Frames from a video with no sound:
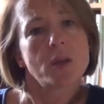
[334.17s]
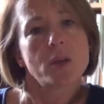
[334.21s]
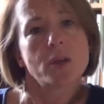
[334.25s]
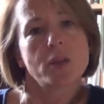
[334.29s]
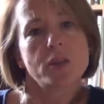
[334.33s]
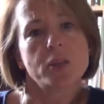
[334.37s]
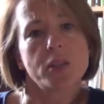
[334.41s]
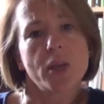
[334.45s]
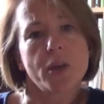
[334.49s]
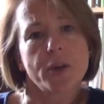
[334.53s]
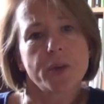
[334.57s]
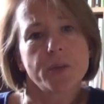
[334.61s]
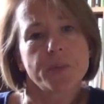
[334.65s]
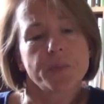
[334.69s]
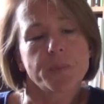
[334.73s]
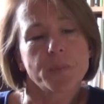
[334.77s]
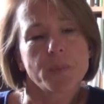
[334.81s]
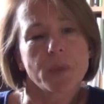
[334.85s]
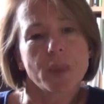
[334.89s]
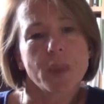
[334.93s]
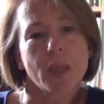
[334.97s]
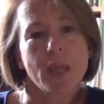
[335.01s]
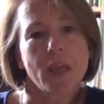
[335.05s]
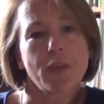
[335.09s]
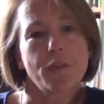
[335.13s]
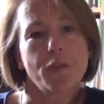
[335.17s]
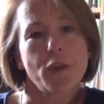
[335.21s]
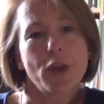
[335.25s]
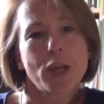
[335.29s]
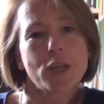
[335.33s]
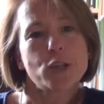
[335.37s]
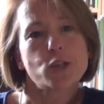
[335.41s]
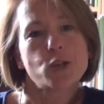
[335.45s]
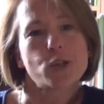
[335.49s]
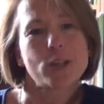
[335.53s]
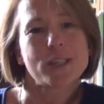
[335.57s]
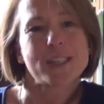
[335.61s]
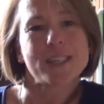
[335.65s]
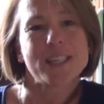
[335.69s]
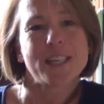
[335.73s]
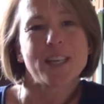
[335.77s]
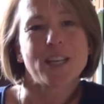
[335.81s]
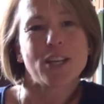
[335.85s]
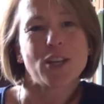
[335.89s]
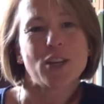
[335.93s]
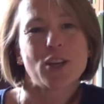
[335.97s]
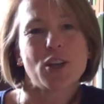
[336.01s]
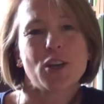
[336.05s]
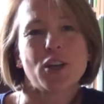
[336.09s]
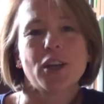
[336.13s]
So if you're interested
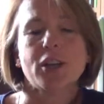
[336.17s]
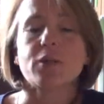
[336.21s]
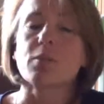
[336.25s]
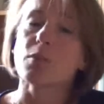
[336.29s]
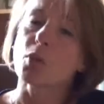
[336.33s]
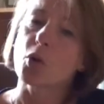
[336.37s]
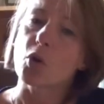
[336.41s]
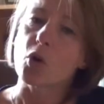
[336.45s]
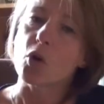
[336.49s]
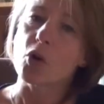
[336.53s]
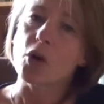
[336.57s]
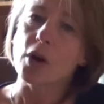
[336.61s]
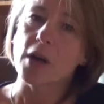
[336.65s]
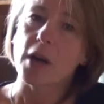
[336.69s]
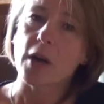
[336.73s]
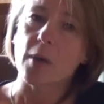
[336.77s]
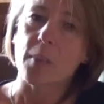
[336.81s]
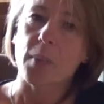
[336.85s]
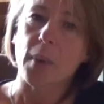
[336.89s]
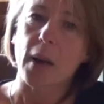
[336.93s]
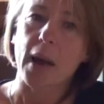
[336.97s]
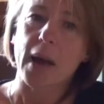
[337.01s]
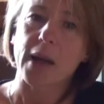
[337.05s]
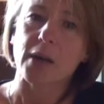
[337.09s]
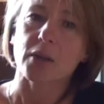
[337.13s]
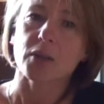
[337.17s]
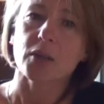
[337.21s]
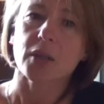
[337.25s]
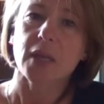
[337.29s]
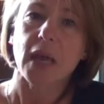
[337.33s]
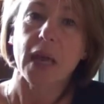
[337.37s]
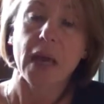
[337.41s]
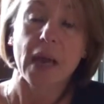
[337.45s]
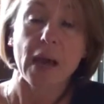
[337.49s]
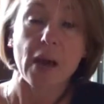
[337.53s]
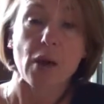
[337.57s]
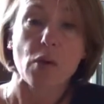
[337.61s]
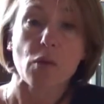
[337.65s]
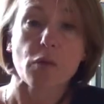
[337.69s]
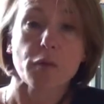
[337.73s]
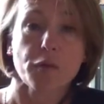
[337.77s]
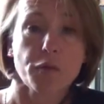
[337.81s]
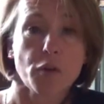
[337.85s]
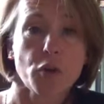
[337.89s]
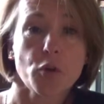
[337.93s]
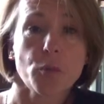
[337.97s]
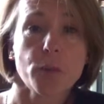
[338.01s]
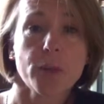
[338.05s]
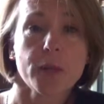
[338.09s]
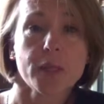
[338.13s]
in learning more about how
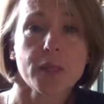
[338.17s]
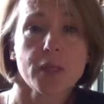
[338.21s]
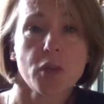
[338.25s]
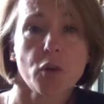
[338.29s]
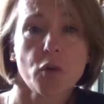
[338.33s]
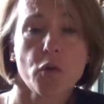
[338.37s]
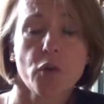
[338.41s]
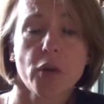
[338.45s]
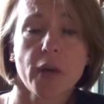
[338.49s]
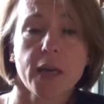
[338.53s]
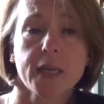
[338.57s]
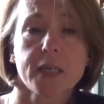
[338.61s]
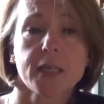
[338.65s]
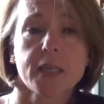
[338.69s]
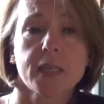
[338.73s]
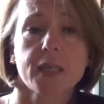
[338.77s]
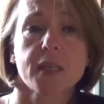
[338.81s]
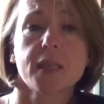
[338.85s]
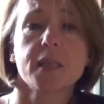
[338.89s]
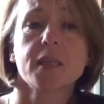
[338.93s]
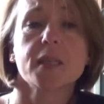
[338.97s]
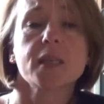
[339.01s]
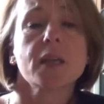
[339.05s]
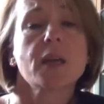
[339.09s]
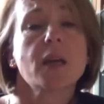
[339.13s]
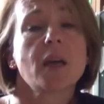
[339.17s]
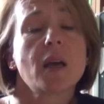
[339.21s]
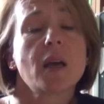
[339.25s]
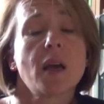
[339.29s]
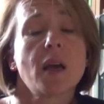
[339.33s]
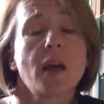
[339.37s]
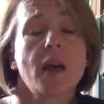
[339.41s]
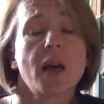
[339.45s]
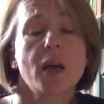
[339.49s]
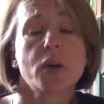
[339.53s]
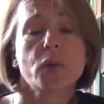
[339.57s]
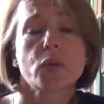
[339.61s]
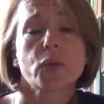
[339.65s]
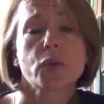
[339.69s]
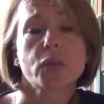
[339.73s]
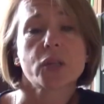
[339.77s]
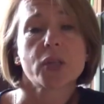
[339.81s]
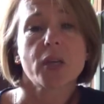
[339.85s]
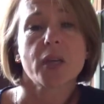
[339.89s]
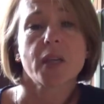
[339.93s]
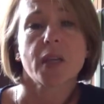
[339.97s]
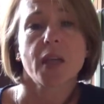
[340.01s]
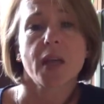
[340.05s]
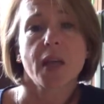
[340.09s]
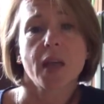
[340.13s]
phobias are created, and
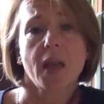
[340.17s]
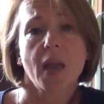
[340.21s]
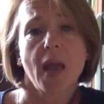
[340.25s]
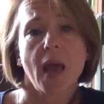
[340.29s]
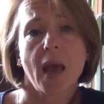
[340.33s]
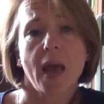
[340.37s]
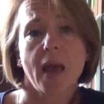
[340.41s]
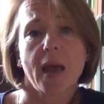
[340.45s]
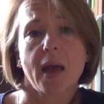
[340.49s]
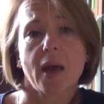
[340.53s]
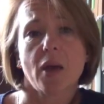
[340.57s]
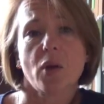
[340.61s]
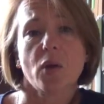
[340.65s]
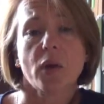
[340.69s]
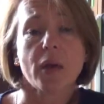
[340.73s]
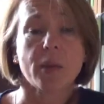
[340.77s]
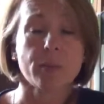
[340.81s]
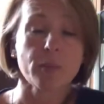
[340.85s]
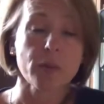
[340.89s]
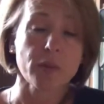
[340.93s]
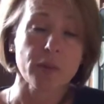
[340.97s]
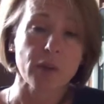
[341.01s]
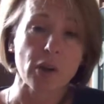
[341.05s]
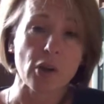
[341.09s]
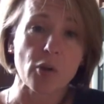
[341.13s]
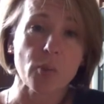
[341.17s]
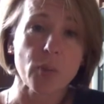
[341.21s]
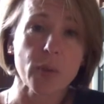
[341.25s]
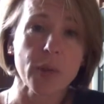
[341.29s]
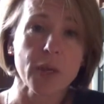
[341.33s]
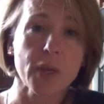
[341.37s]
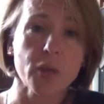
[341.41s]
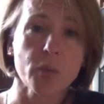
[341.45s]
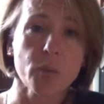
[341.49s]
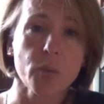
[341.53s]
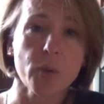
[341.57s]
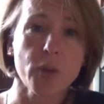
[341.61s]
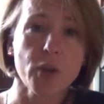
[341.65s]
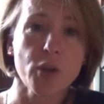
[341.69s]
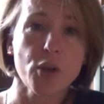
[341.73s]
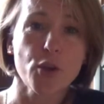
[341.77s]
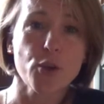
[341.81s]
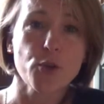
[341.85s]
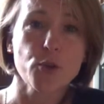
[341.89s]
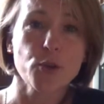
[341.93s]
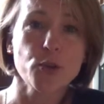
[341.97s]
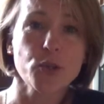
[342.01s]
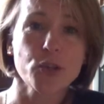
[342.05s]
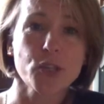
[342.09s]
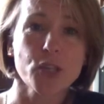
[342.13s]
also then how hypnotherapy can be
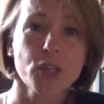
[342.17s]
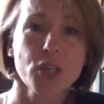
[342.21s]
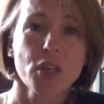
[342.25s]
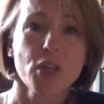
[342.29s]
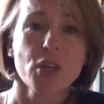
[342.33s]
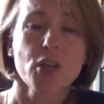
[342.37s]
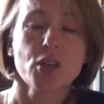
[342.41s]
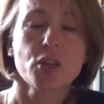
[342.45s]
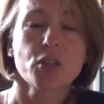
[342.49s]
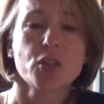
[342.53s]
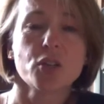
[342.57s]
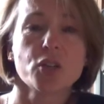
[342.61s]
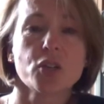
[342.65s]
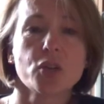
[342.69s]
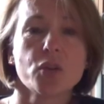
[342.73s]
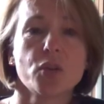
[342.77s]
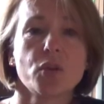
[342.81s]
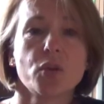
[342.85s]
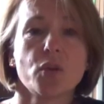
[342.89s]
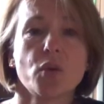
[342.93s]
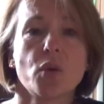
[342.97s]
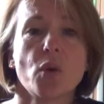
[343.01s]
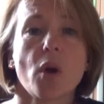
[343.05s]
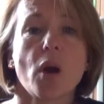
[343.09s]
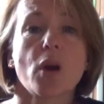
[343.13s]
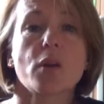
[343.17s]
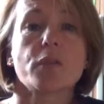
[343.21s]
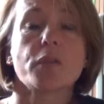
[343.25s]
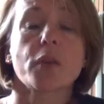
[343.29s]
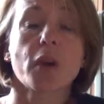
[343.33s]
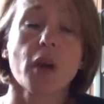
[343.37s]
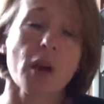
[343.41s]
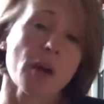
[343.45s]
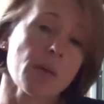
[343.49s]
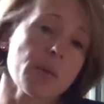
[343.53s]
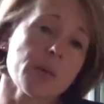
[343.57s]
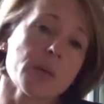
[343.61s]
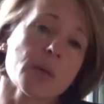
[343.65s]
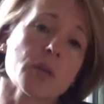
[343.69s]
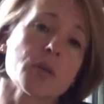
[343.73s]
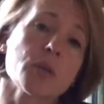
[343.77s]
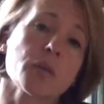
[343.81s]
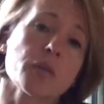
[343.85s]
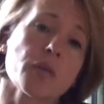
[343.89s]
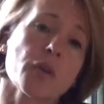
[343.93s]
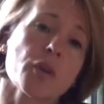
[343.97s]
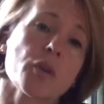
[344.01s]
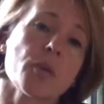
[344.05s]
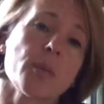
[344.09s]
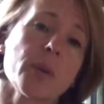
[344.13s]
used to overcome those
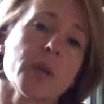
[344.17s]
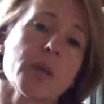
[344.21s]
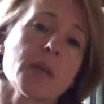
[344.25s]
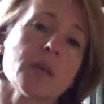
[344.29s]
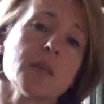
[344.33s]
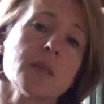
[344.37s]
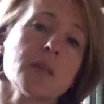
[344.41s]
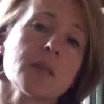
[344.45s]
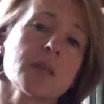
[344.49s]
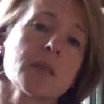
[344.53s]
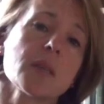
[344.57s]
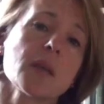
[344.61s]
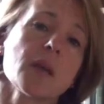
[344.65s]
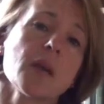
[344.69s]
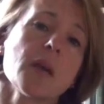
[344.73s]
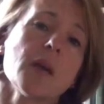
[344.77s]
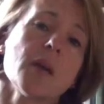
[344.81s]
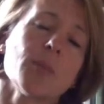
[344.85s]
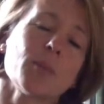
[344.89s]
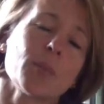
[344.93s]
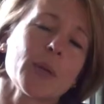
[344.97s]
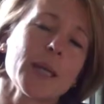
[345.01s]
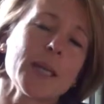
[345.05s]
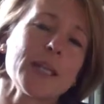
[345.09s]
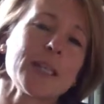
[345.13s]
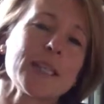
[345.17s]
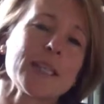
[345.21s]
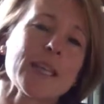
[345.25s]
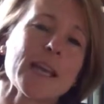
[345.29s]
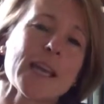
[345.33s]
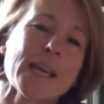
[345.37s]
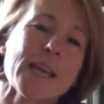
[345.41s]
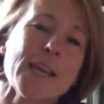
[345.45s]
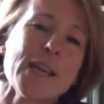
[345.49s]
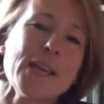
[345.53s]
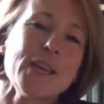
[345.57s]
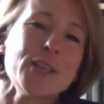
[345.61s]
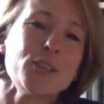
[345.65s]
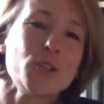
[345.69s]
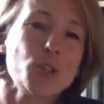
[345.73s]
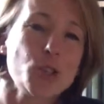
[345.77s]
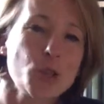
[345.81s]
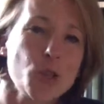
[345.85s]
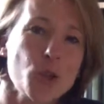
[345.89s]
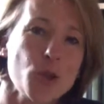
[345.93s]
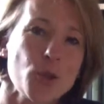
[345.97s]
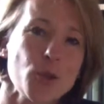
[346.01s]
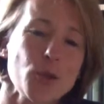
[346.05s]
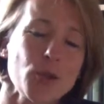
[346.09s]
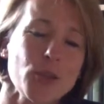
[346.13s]
phobias, please stay
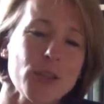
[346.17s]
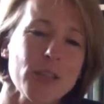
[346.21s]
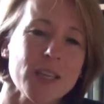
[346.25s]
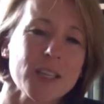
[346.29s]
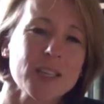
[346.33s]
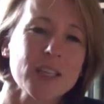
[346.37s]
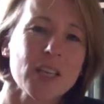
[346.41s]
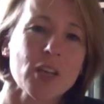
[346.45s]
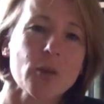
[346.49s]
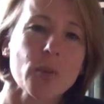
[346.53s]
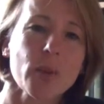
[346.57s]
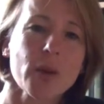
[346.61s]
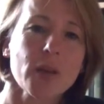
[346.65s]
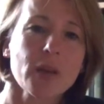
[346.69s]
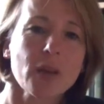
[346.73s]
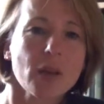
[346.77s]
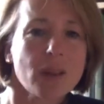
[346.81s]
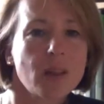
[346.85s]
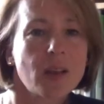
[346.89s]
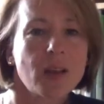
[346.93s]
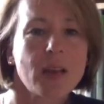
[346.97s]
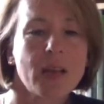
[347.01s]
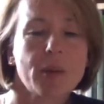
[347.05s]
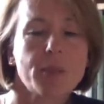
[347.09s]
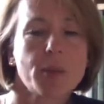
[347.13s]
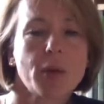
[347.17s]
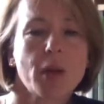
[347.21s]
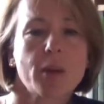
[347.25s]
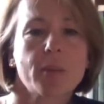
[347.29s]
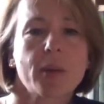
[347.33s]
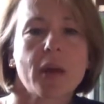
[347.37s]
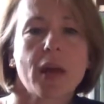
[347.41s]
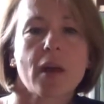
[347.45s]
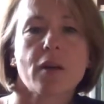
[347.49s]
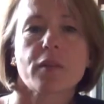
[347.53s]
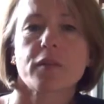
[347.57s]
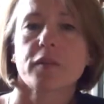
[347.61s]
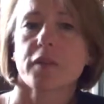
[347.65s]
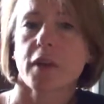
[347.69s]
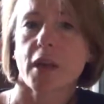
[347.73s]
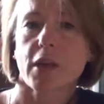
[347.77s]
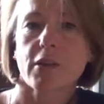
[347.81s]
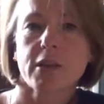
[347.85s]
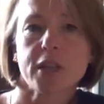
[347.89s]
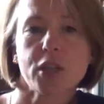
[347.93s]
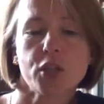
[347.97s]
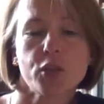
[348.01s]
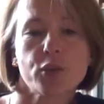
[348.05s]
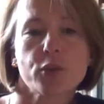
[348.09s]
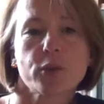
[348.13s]
tuned. There's going to be another clip coming out
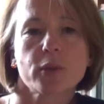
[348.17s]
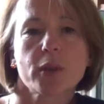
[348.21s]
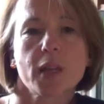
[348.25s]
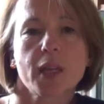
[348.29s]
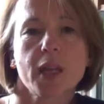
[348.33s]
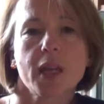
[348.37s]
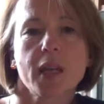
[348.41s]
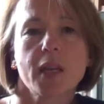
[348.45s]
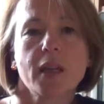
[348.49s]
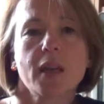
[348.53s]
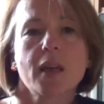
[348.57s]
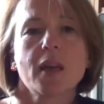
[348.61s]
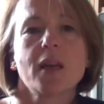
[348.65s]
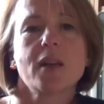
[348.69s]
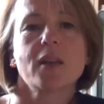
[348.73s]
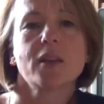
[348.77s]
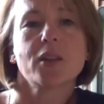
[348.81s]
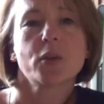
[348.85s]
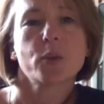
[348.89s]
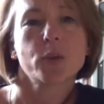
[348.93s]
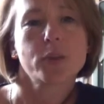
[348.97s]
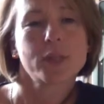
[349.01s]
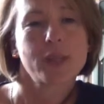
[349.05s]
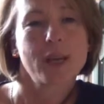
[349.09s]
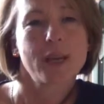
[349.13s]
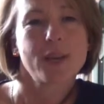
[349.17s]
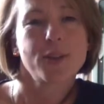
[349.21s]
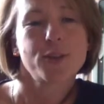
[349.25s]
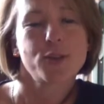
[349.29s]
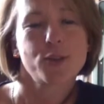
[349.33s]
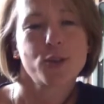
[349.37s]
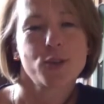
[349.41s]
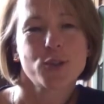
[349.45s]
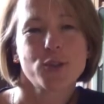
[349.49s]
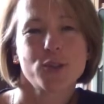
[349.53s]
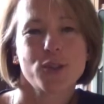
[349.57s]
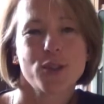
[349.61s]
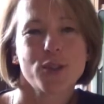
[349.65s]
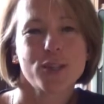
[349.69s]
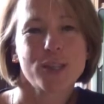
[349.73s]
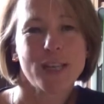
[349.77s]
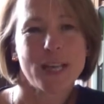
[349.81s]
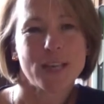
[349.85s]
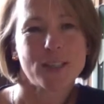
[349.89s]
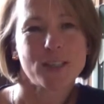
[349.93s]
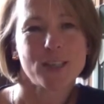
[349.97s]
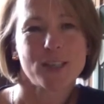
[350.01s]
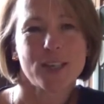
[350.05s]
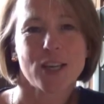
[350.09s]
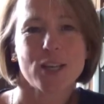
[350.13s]
very shortly that will take us on to the
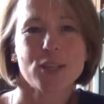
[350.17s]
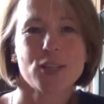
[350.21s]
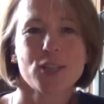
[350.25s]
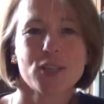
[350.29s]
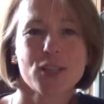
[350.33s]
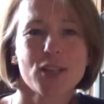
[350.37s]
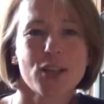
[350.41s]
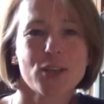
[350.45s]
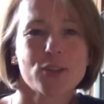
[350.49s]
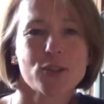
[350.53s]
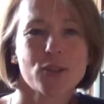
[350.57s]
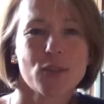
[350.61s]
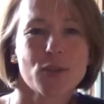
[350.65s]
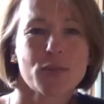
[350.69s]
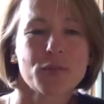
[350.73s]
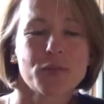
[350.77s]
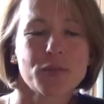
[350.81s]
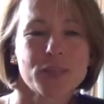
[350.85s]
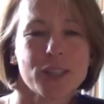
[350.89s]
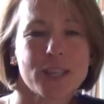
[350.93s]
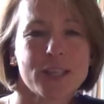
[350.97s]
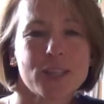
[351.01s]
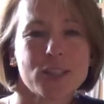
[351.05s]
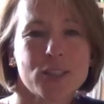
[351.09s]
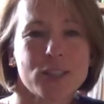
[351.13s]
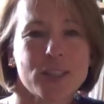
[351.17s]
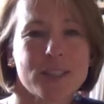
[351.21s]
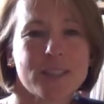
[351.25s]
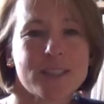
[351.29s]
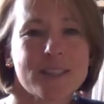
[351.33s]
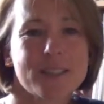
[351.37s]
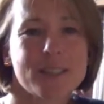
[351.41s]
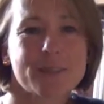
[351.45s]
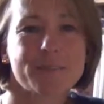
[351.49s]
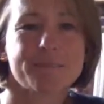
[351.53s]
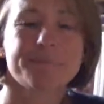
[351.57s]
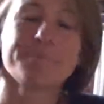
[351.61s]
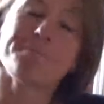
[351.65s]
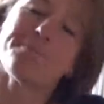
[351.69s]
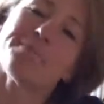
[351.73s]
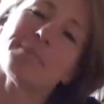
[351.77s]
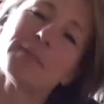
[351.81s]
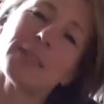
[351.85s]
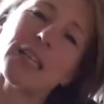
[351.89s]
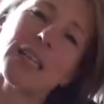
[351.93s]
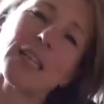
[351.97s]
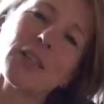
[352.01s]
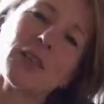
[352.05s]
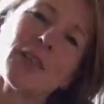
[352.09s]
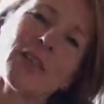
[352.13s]
next stage of those conversations.
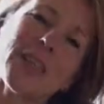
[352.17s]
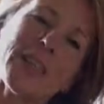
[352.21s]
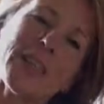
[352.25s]
Thanks for